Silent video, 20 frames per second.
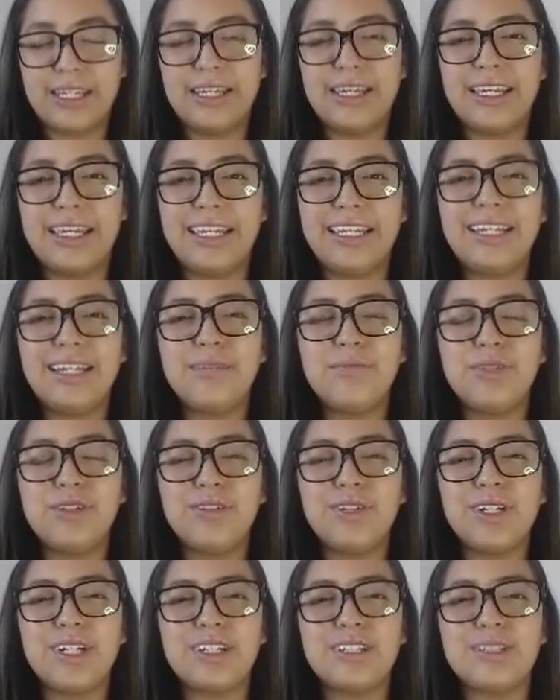And now
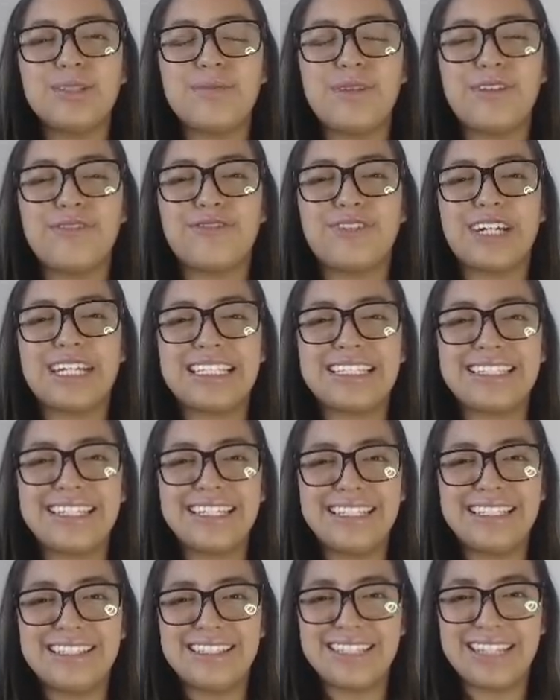moving on to my friends
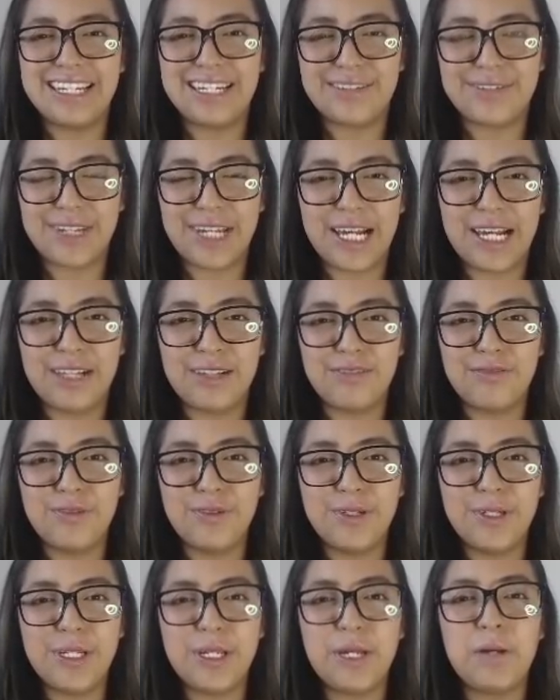in the state of
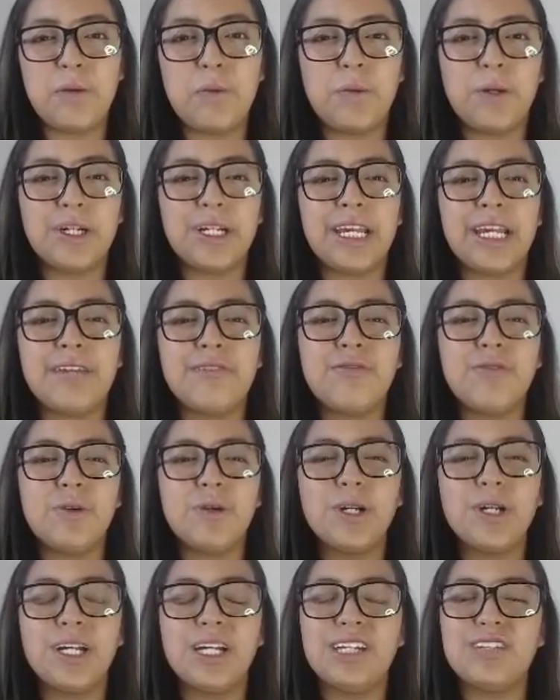California, where a
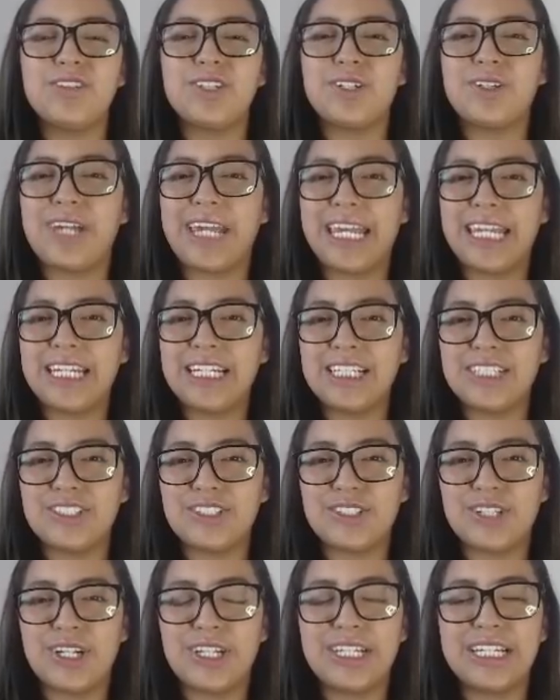$400 to
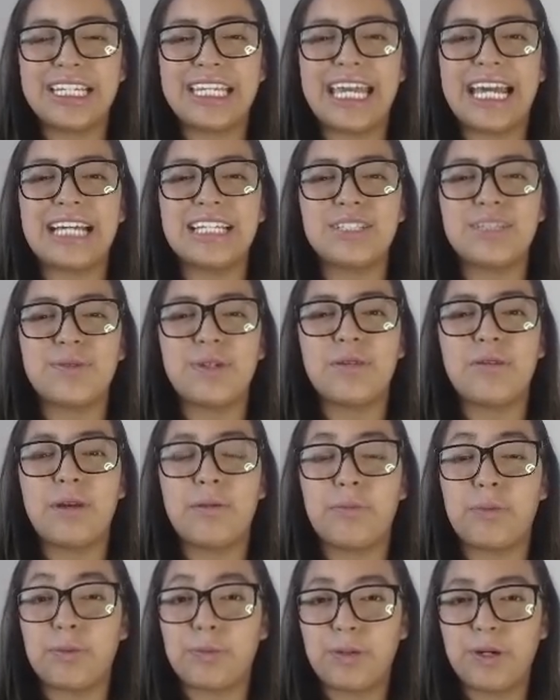$800 gas
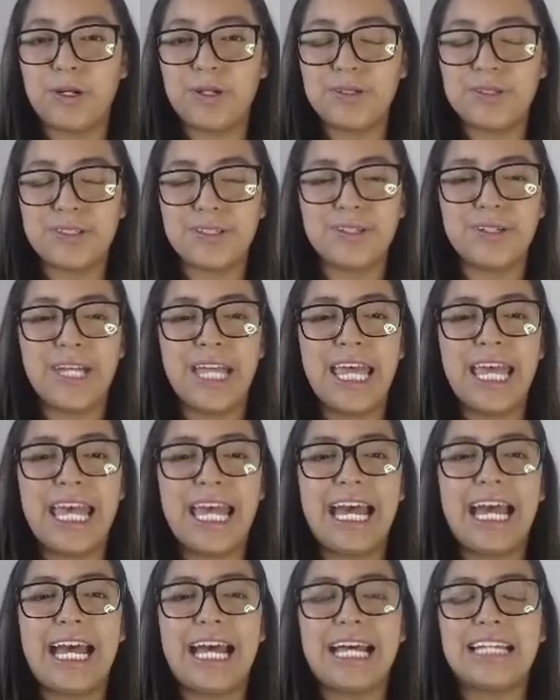rebate proposal
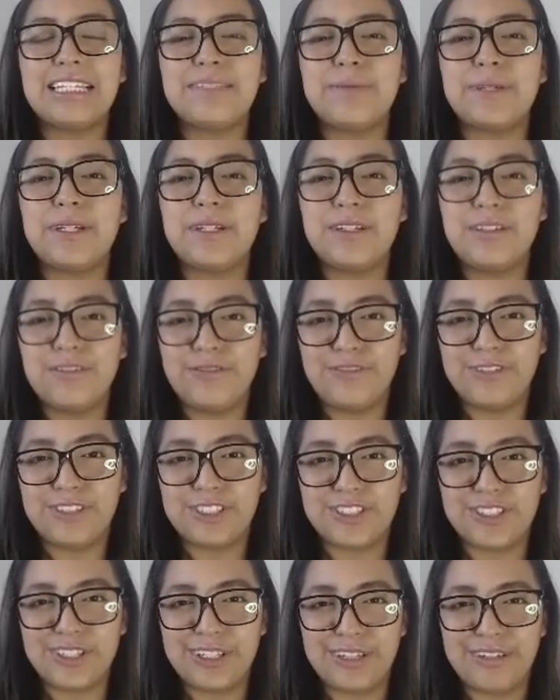has been
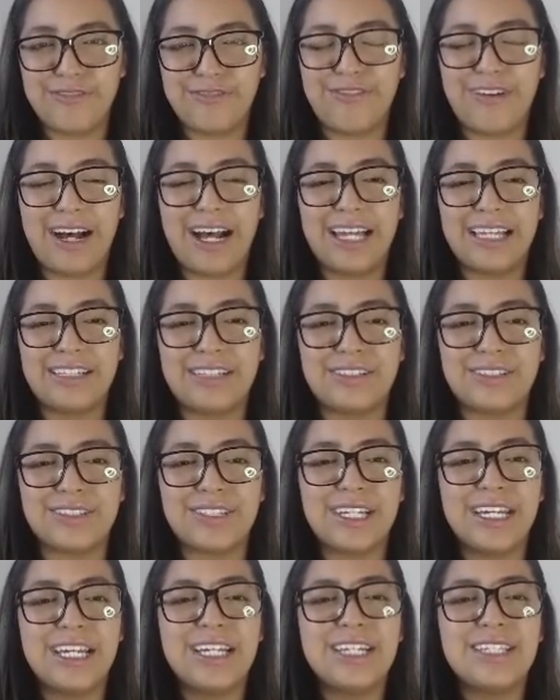officially filed.
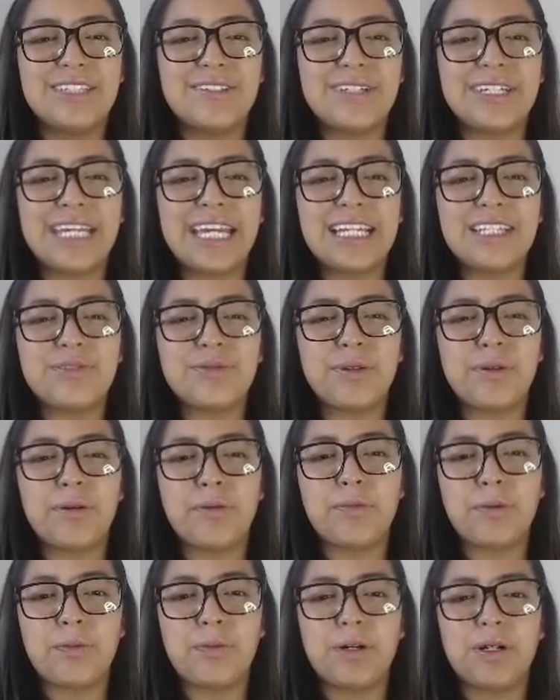So a gas rebate
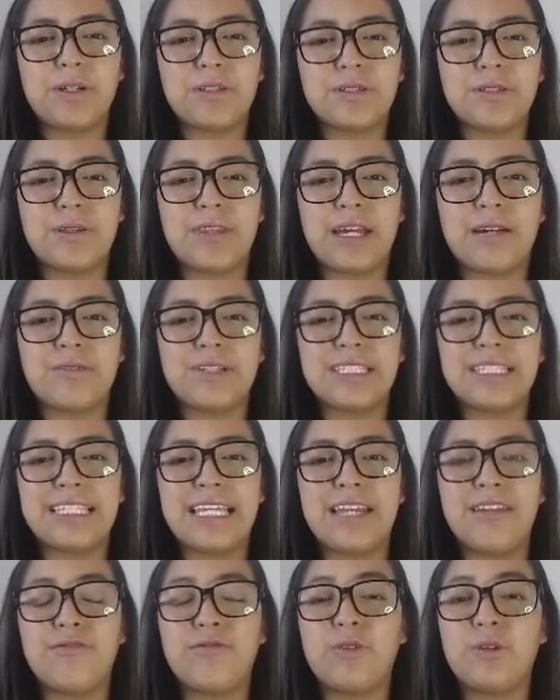proposal that would
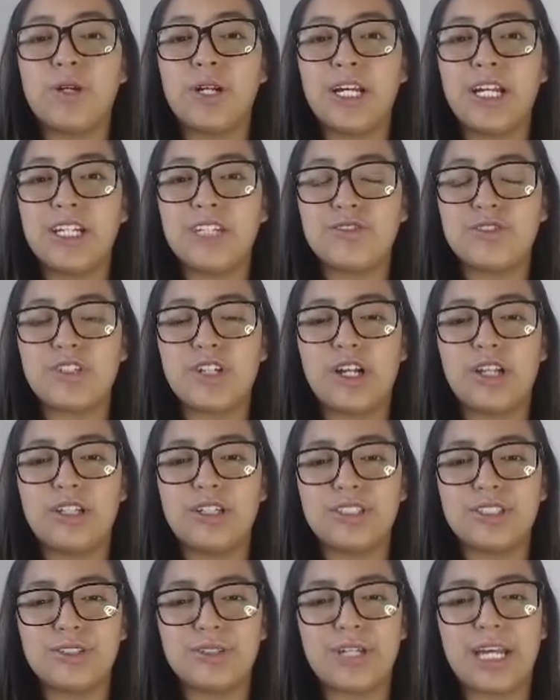send
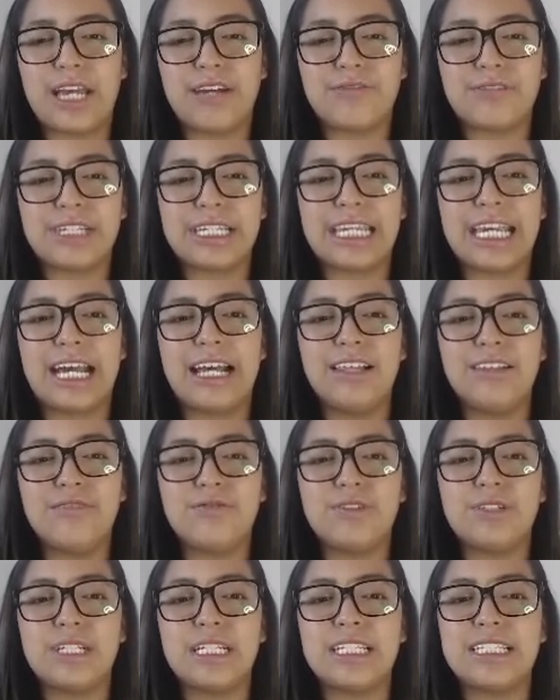$400 to every
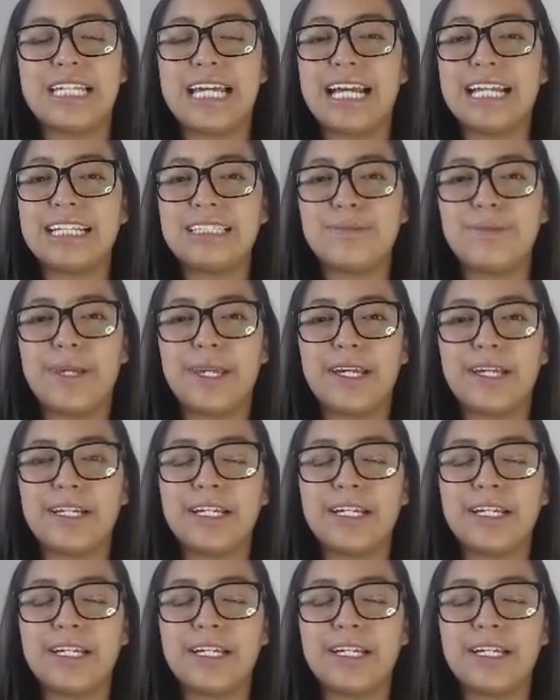California taxpayer